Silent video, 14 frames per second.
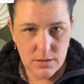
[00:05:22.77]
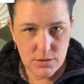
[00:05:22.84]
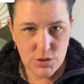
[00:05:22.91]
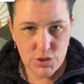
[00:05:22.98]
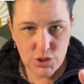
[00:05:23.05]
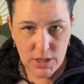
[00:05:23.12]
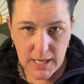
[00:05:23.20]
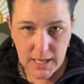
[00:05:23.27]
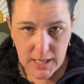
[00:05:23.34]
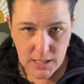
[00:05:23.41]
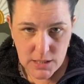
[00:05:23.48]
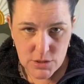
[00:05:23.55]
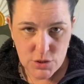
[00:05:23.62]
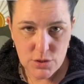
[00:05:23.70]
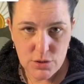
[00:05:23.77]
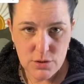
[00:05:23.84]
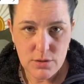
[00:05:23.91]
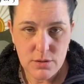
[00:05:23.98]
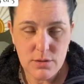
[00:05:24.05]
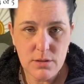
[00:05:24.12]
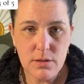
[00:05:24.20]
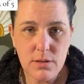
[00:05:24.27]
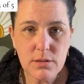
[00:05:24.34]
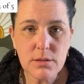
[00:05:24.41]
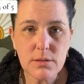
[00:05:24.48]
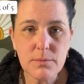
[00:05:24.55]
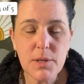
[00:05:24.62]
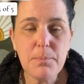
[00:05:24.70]
change
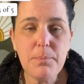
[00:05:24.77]
the